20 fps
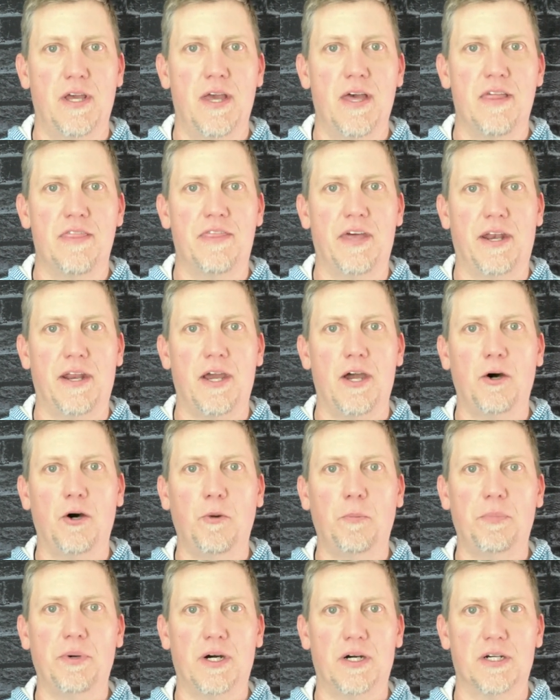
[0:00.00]
that
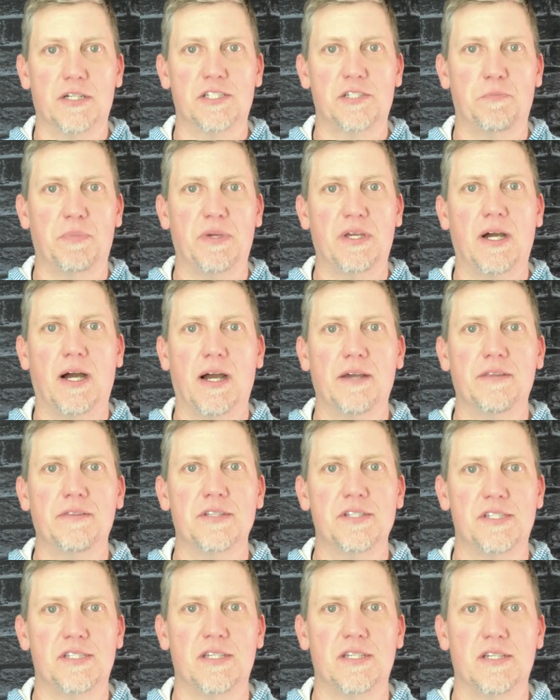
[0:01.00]
help us behind the
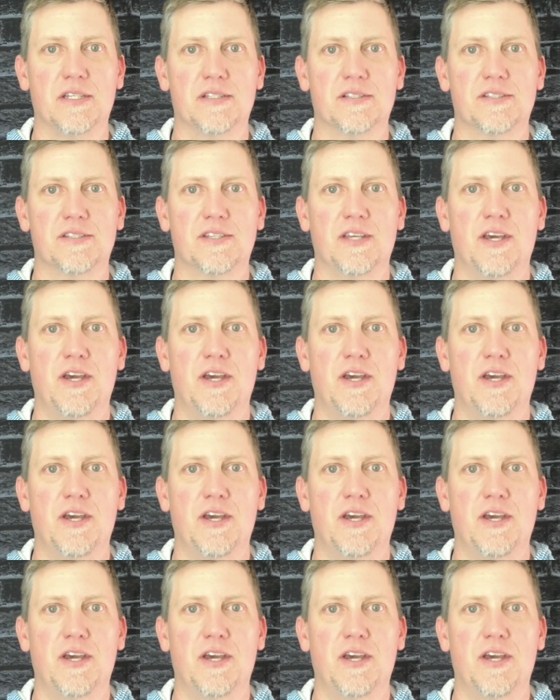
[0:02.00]
scenes